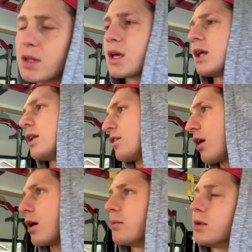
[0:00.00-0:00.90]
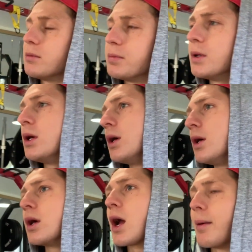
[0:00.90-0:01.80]
kill time and
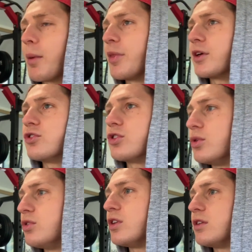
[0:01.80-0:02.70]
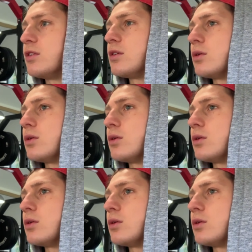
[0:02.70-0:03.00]
come up with excuses.